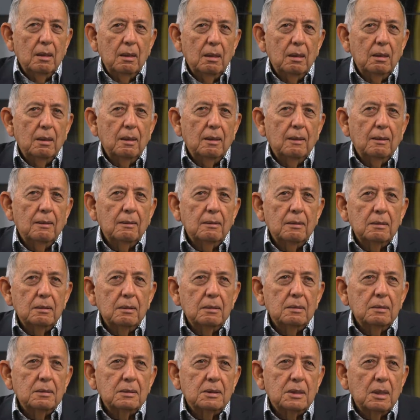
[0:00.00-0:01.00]
uh,
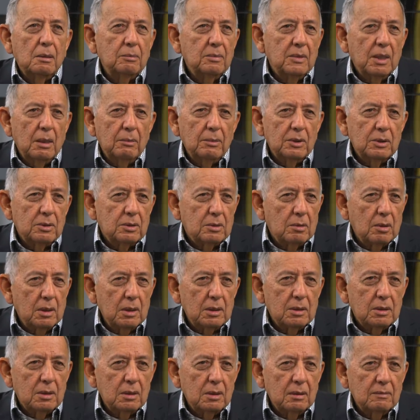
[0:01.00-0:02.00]
some
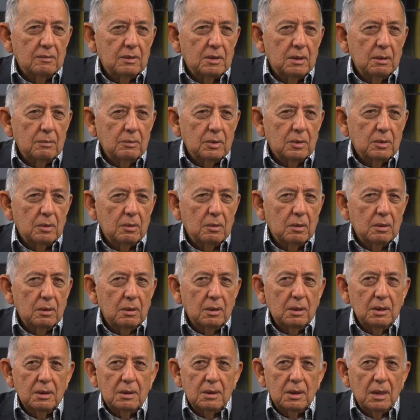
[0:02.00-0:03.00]
demonstration of some
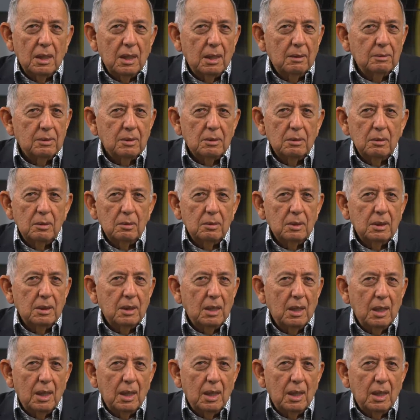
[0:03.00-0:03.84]
sort. He said absolutely